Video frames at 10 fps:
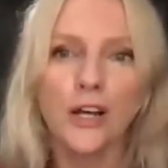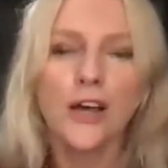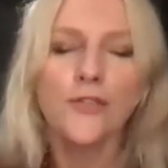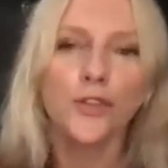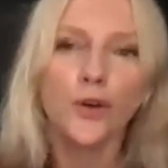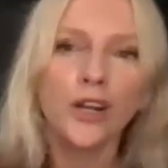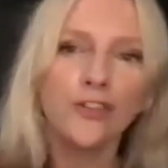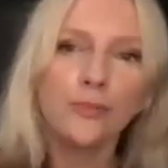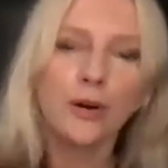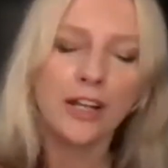that not
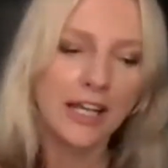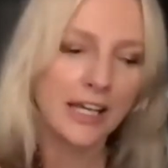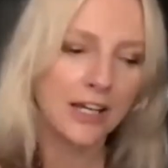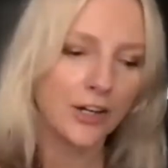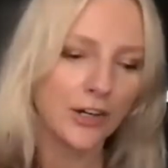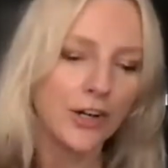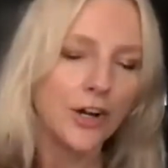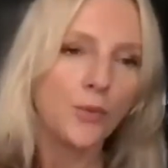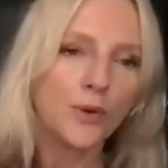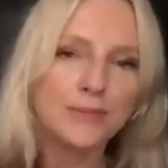everybody here
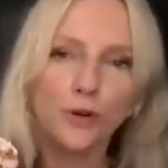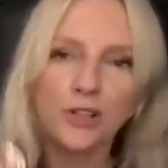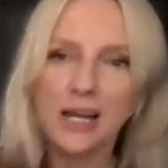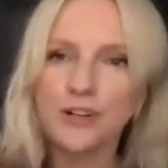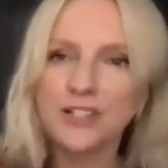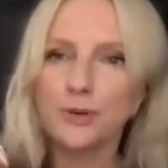was more glamorous,